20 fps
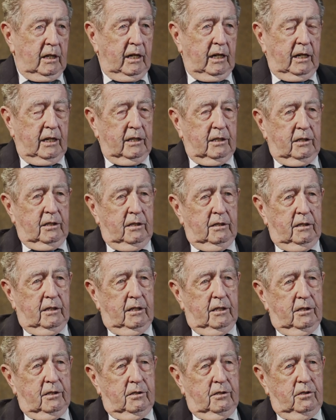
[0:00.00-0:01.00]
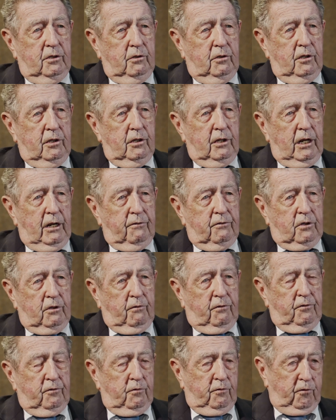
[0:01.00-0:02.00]
And uh, you didn't have to
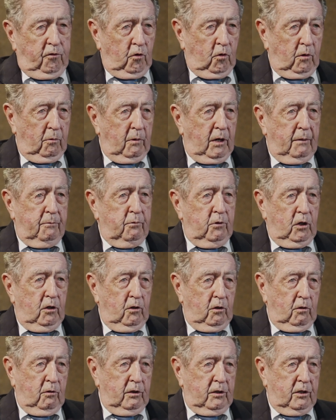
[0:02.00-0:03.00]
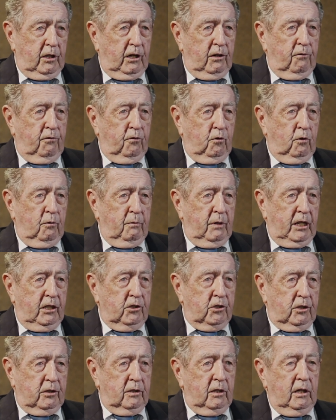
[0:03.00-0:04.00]
form up, you know, a 10
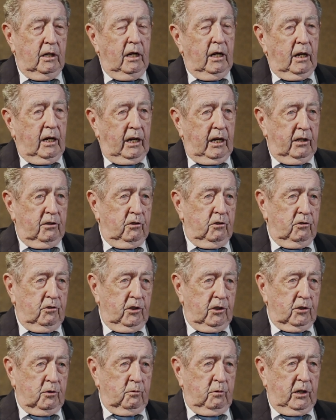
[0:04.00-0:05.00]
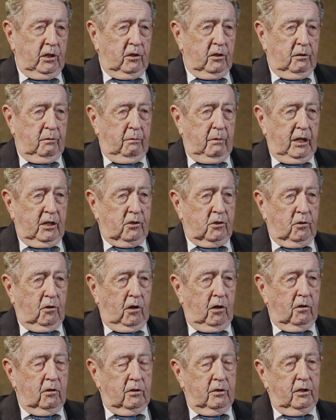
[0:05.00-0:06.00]
formation, and you just went to the mess
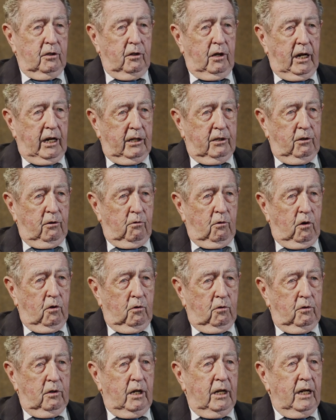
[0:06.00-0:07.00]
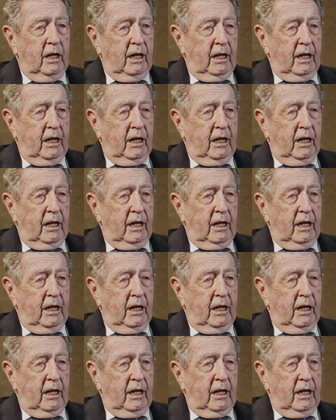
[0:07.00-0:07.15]
hall. You had your own